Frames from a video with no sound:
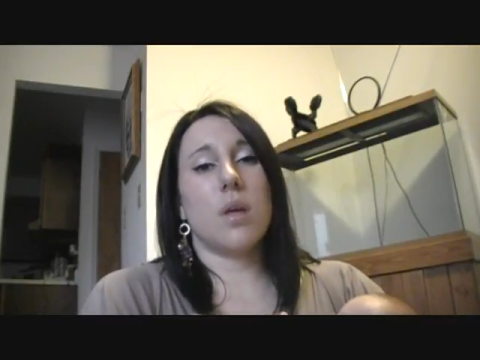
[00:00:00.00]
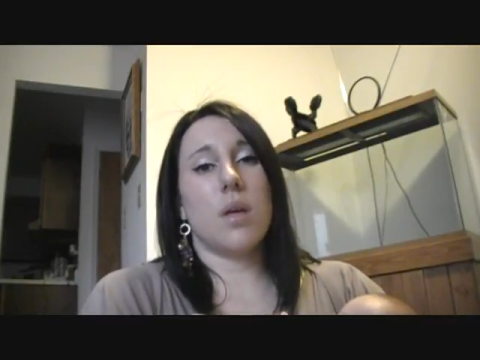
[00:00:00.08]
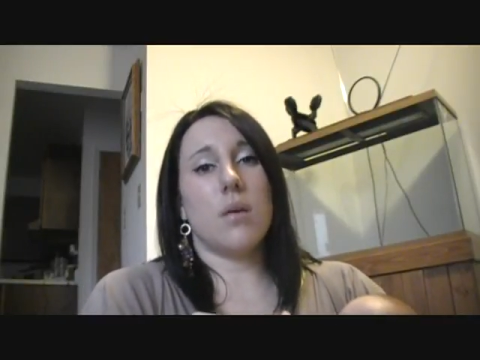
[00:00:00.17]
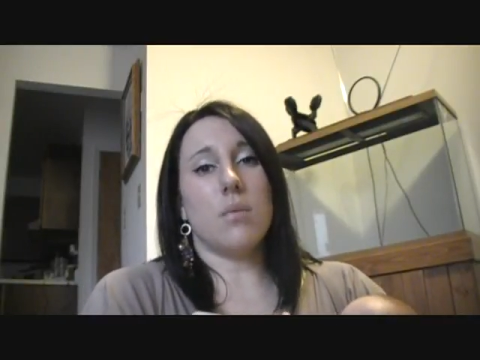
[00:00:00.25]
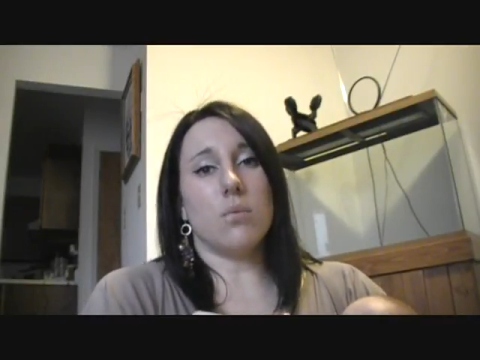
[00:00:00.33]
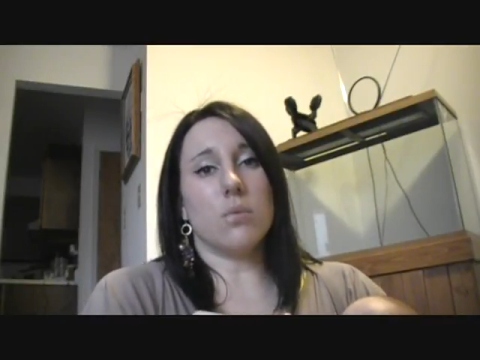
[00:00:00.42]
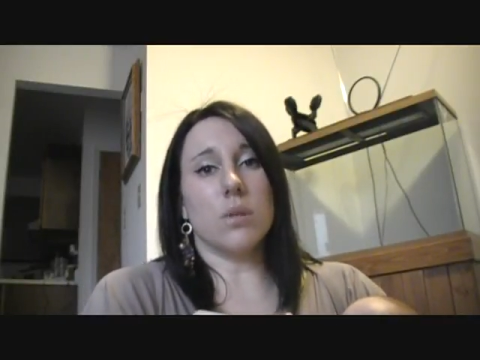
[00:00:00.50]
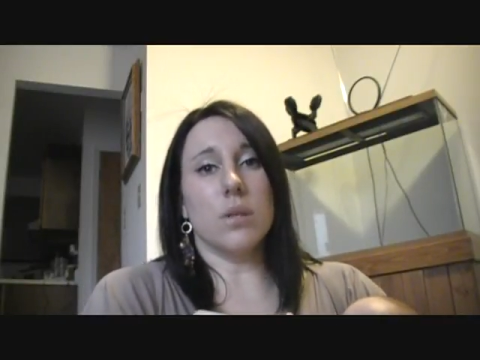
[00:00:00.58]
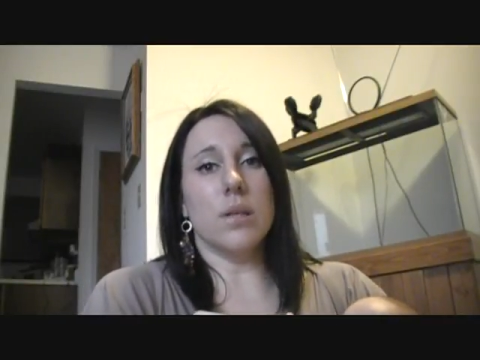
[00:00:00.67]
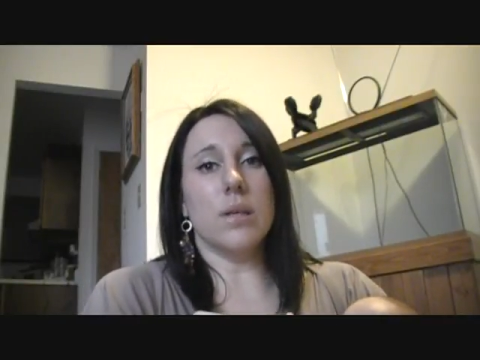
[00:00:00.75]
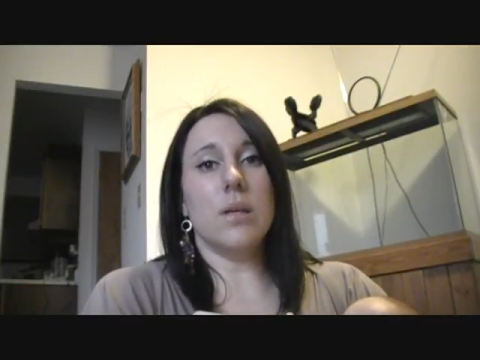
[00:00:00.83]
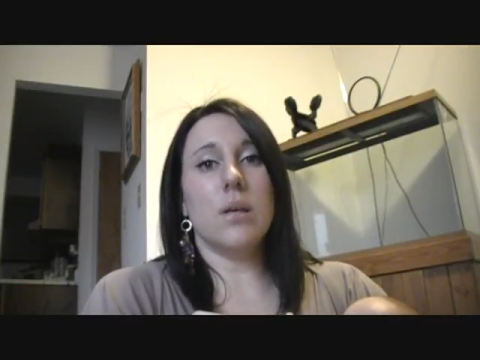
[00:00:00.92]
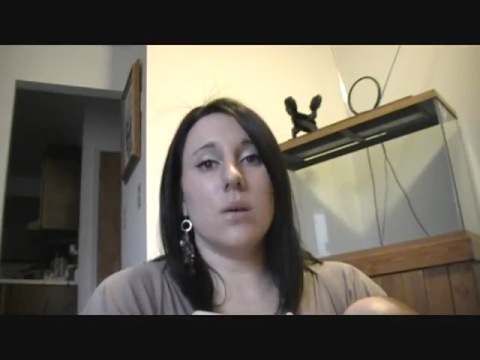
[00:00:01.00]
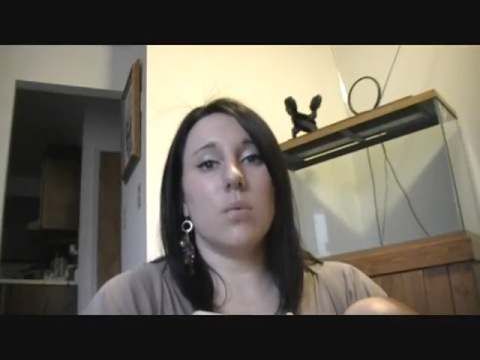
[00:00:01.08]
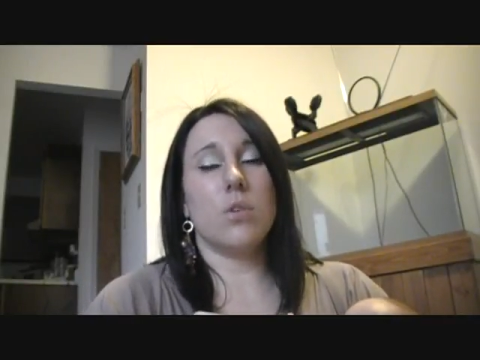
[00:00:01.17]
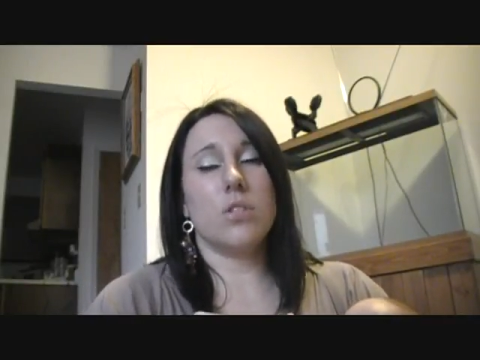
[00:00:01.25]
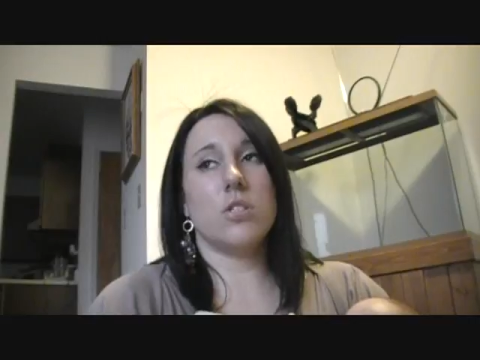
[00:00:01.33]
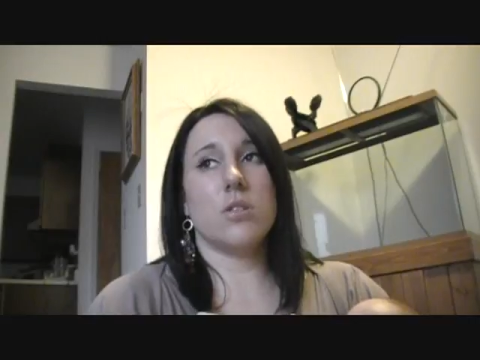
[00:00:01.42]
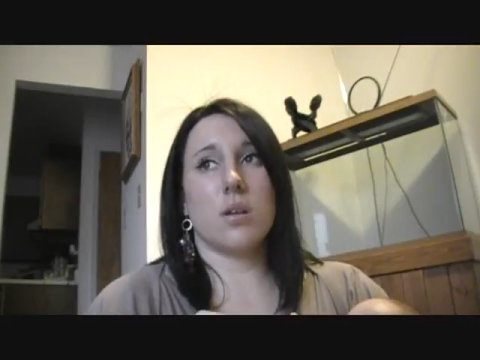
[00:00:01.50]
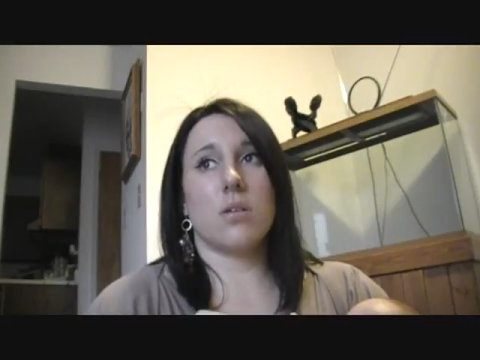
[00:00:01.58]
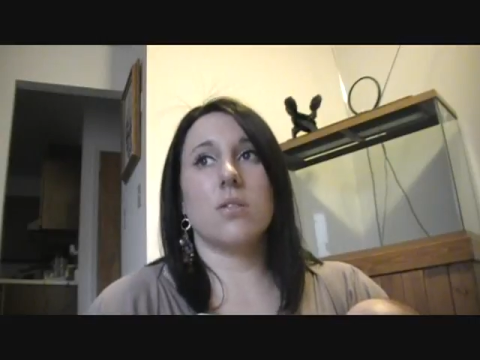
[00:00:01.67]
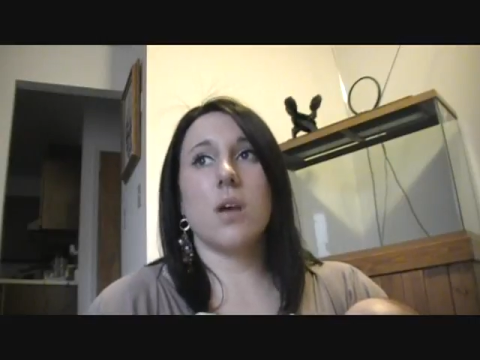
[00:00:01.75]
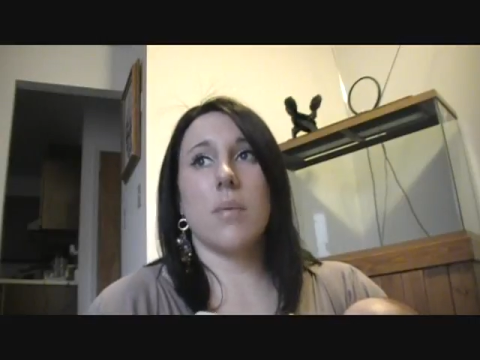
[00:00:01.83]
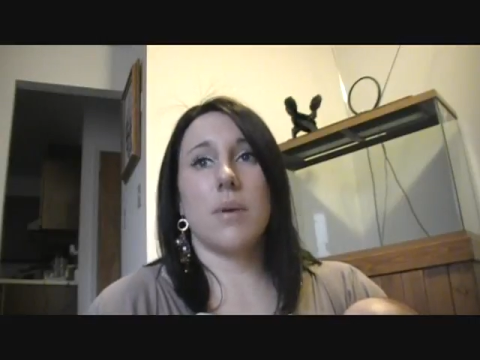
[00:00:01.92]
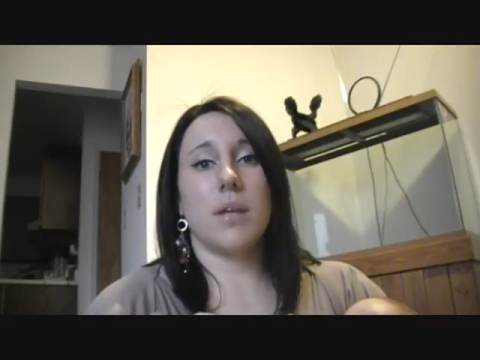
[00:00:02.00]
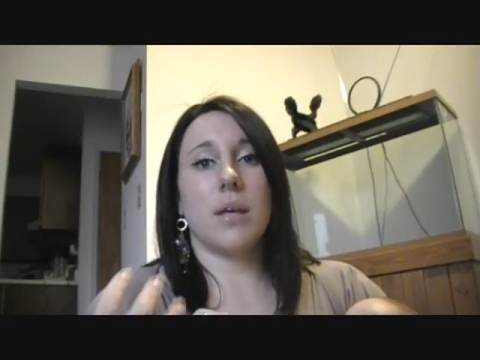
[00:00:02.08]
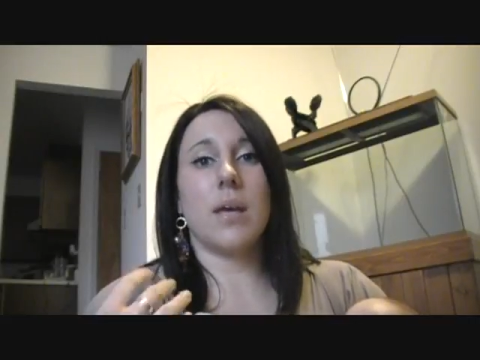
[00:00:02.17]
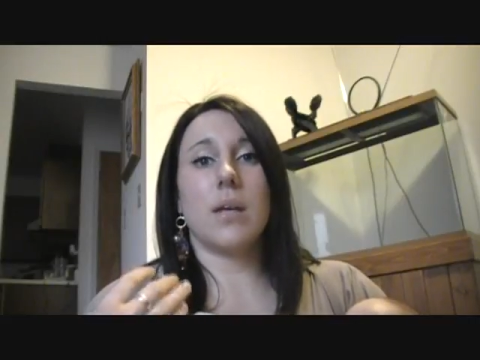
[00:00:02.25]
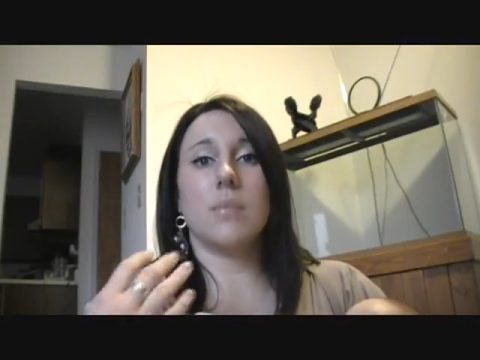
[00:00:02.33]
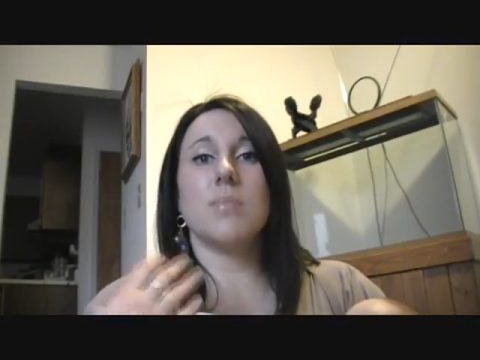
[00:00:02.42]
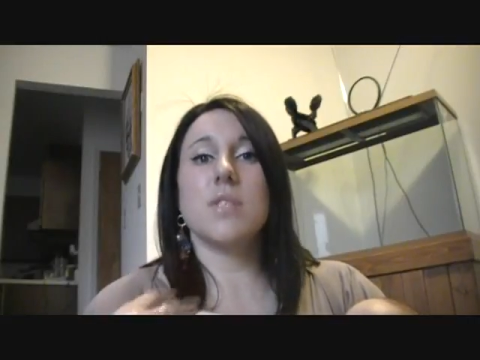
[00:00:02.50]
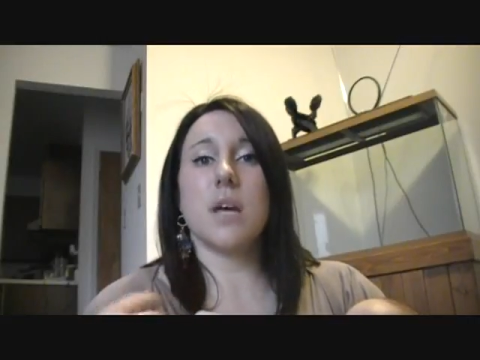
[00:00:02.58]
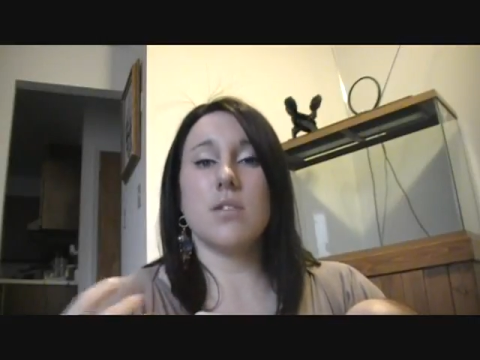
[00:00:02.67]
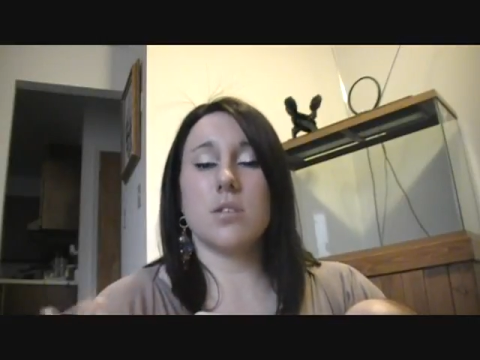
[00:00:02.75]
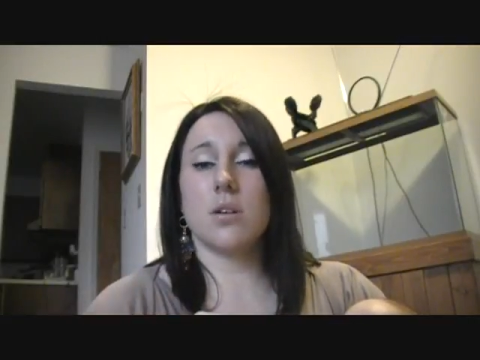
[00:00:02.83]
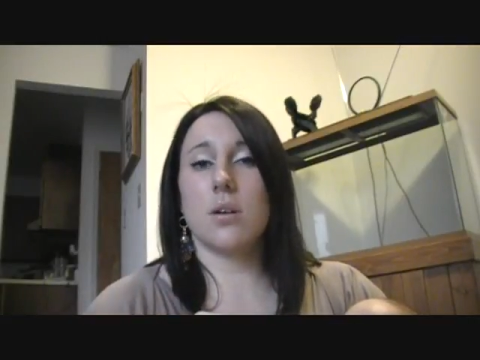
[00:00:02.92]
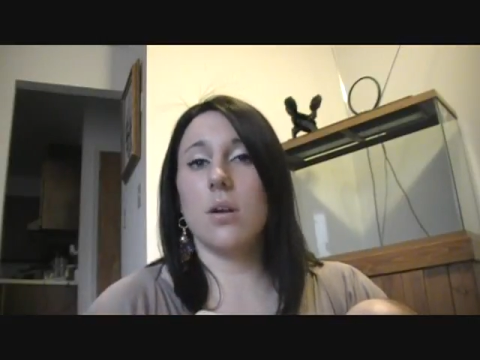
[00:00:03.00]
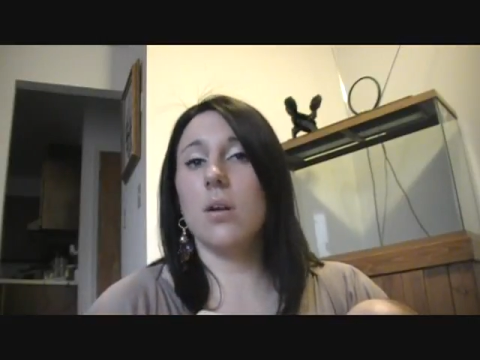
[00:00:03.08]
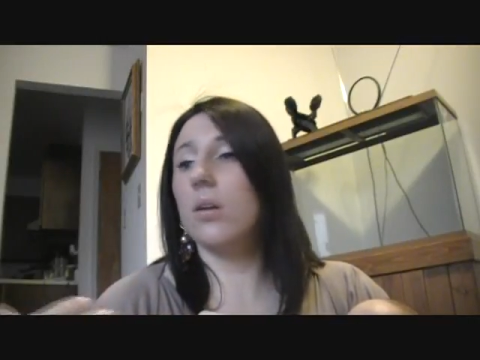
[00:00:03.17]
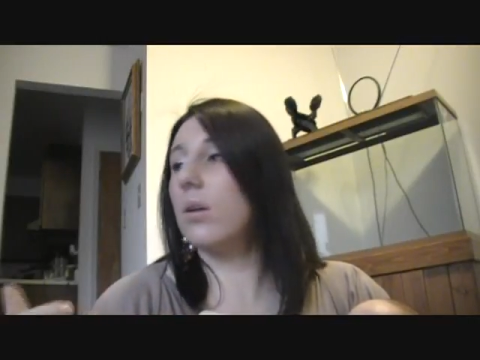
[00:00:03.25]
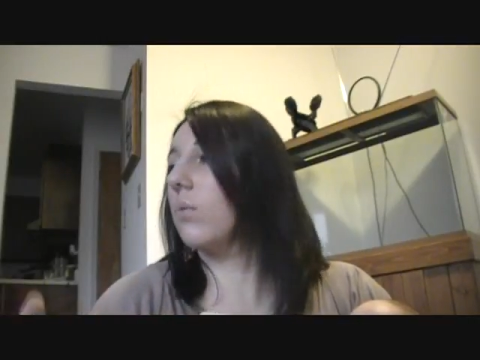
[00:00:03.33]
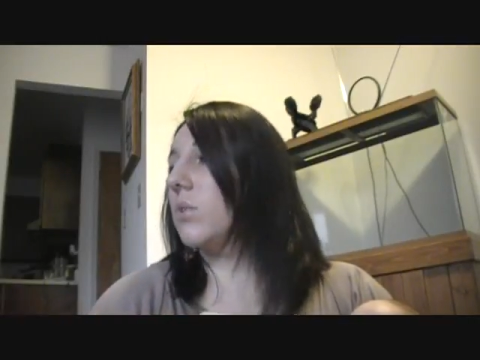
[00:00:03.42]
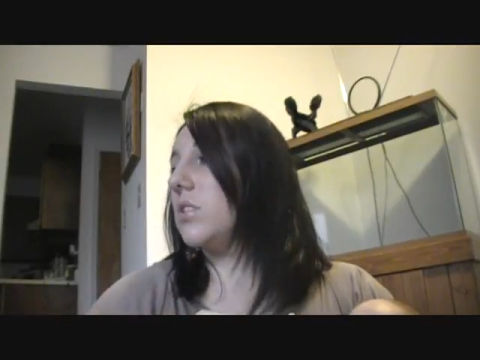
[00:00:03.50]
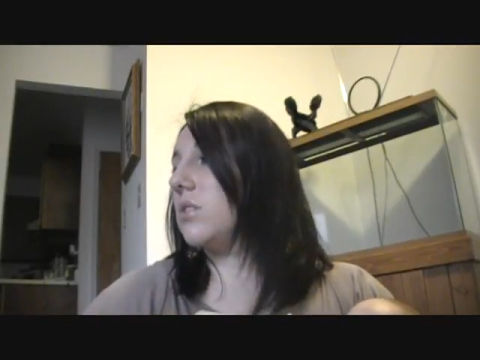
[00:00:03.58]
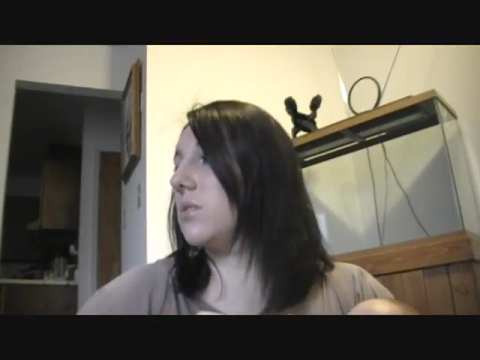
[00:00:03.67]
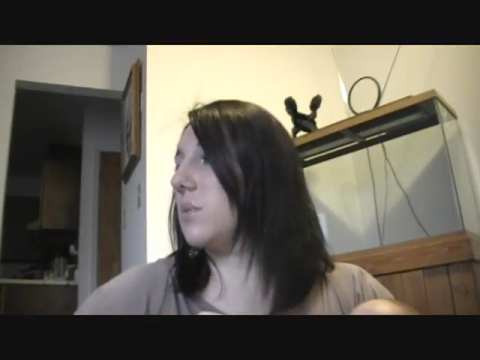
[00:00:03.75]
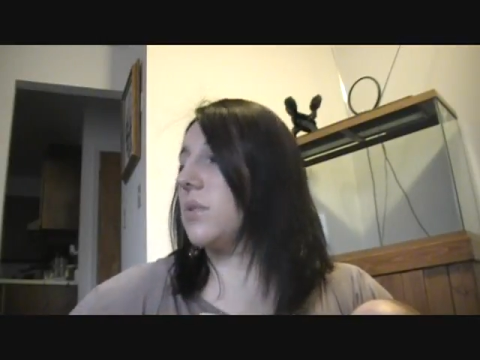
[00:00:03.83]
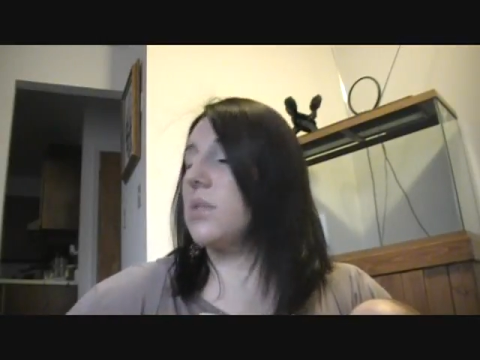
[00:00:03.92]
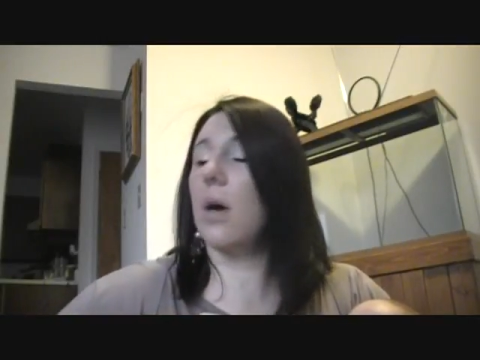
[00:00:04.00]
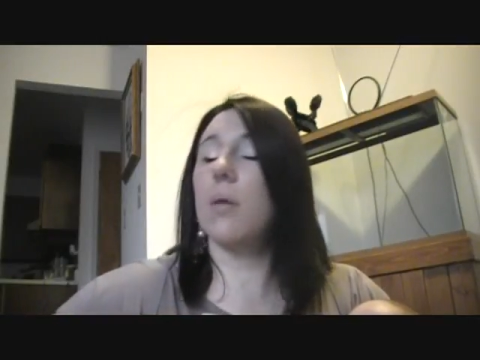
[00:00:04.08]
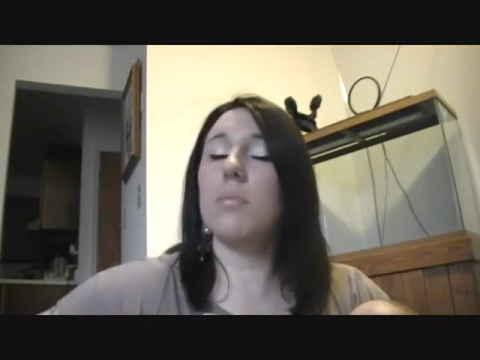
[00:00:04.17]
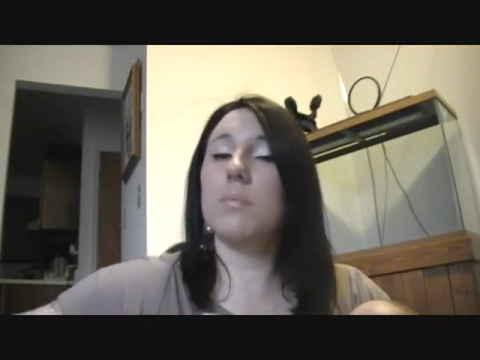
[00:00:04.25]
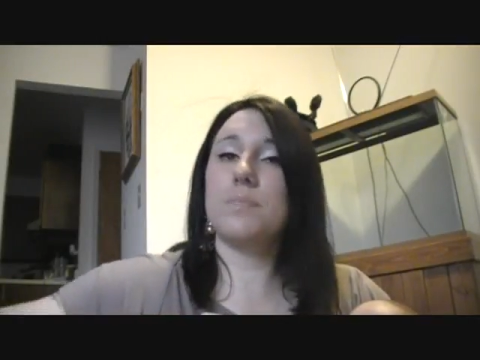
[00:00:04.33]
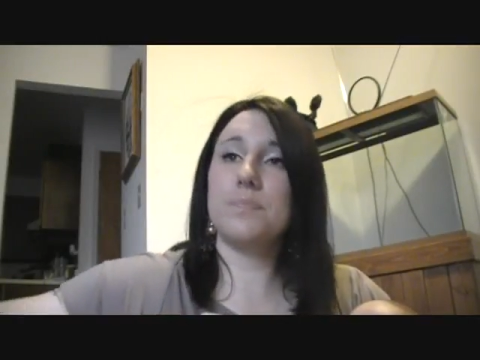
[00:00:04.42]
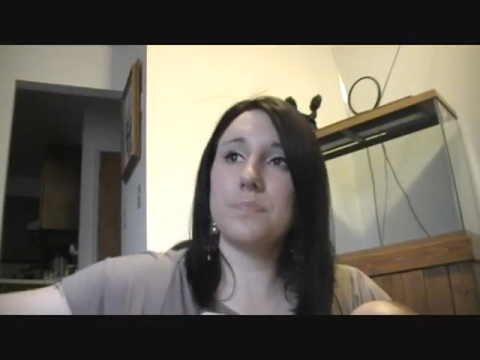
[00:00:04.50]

it really, when she's on her tummy, like, it upsets her when she sits up.